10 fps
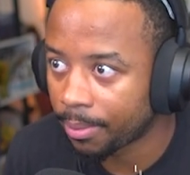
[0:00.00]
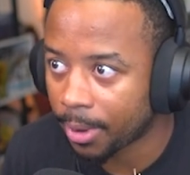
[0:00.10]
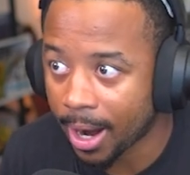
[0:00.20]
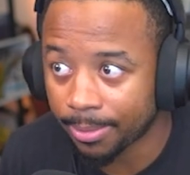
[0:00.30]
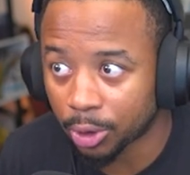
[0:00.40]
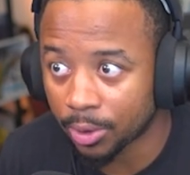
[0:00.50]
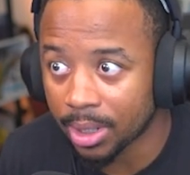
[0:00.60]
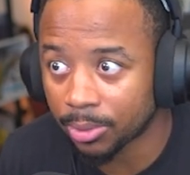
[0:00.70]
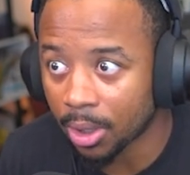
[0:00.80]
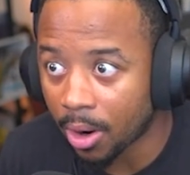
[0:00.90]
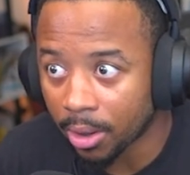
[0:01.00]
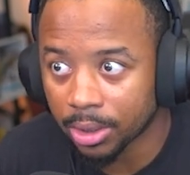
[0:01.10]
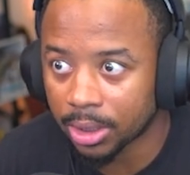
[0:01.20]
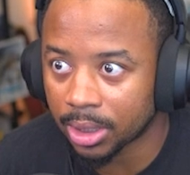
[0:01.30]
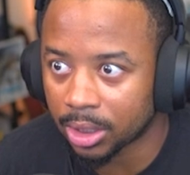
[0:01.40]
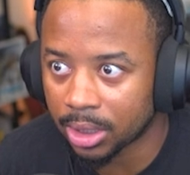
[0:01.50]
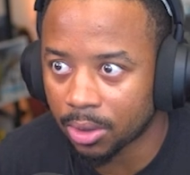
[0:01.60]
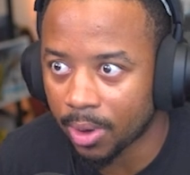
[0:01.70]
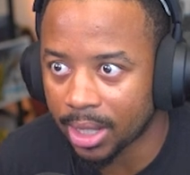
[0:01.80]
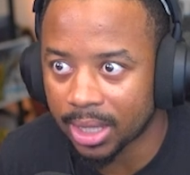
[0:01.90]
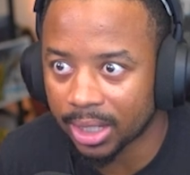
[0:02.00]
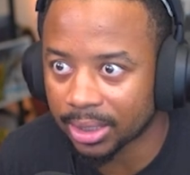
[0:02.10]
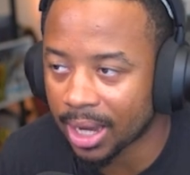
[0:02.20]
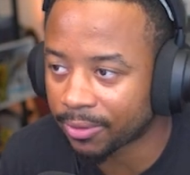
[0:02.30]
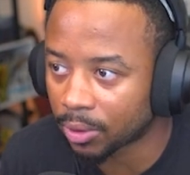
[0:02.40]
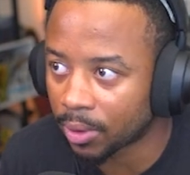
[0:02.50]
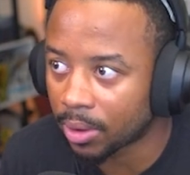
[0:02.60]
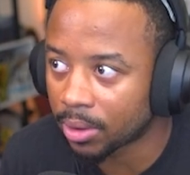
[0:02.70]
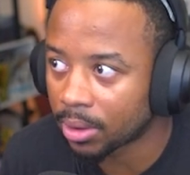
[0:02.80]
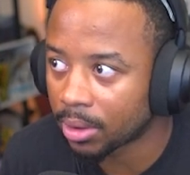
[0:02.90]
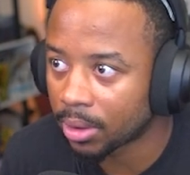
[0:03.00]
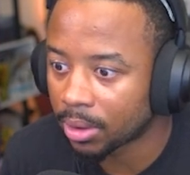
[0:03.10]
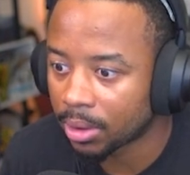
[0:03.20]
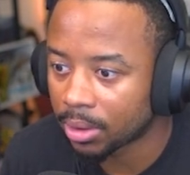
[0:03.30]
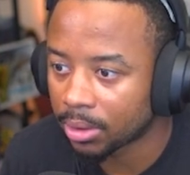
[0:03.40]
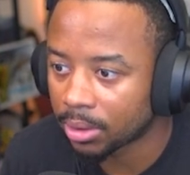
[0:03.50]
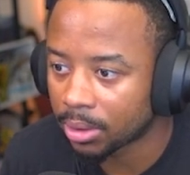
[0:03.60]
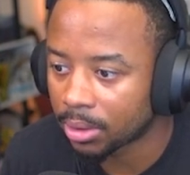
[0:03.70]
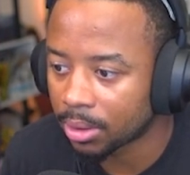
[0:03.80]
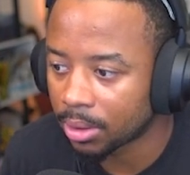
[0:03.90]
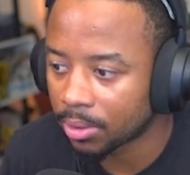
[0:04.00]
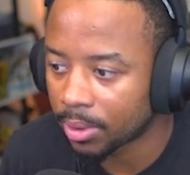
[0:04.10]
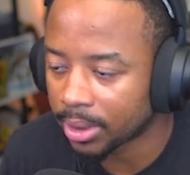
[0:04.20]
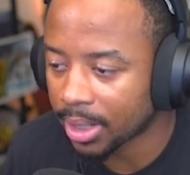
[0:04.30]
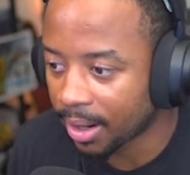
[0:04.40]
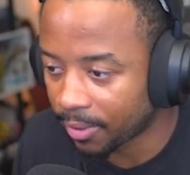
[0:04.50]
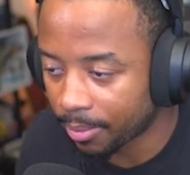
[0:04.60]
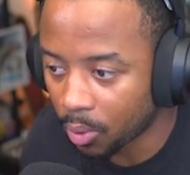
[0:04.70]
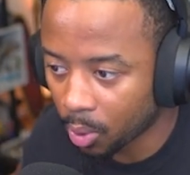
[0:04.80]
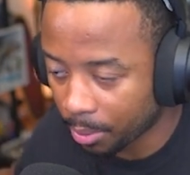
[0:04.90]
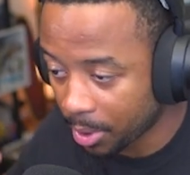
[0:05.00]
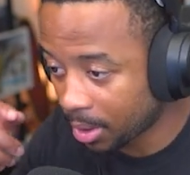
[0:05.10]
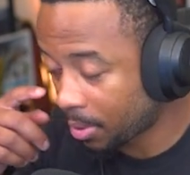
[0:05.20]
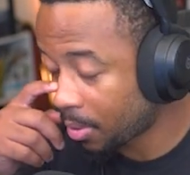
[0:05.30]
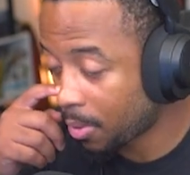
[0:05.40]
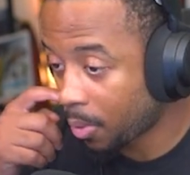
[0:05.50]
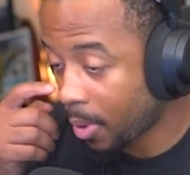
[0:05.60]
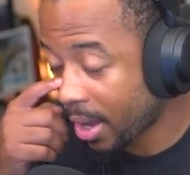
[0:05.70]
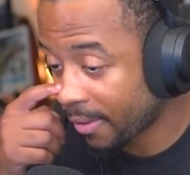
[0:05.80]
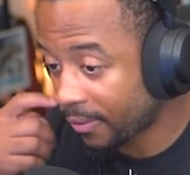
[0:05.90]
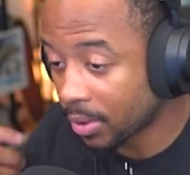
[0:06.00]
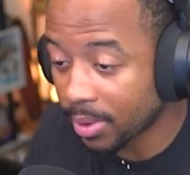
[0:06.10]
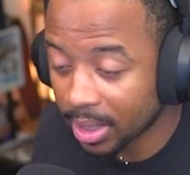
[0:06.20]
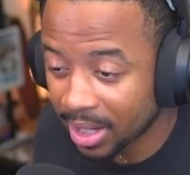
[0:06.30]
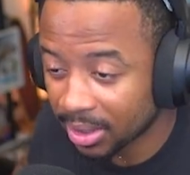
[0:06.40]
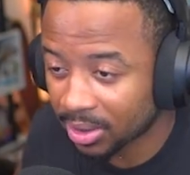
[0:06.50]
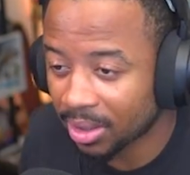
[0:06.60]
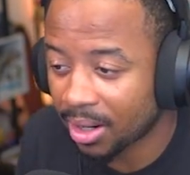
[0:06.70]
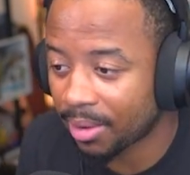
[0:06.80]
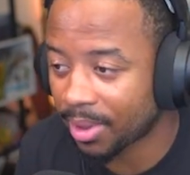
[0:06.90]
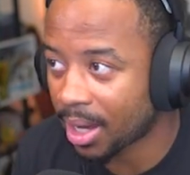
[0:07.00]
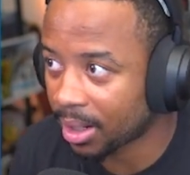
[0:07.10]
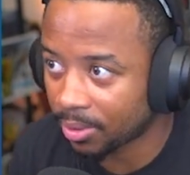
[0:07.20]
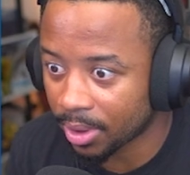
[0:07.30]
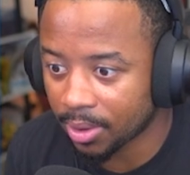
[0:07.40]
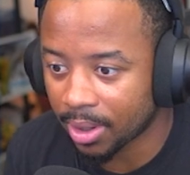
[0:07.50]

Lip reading: Perhaps dreams aren't such great things after all. Well, that's kind of a morbid way of viewing things, sir. I mean, I don't know.